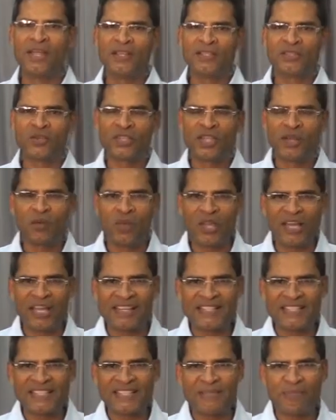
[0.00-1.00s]
so that we
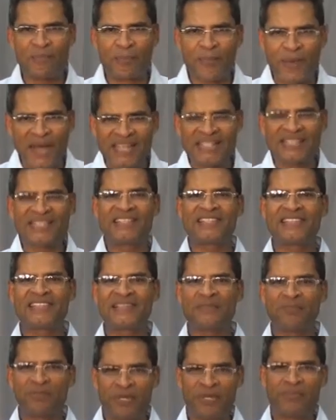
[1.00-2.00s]
can see patterns
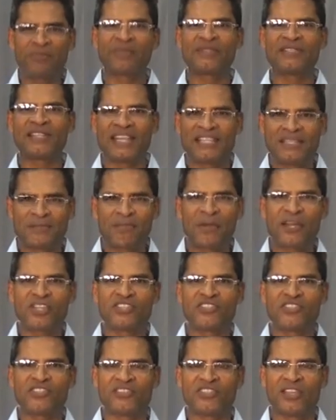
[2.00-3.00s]
in people's
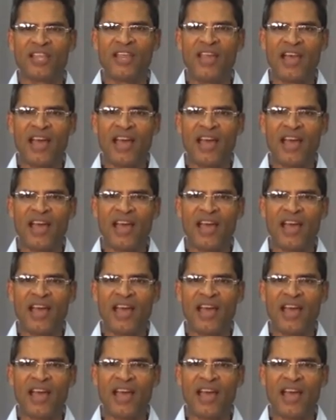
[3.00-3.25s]
expressions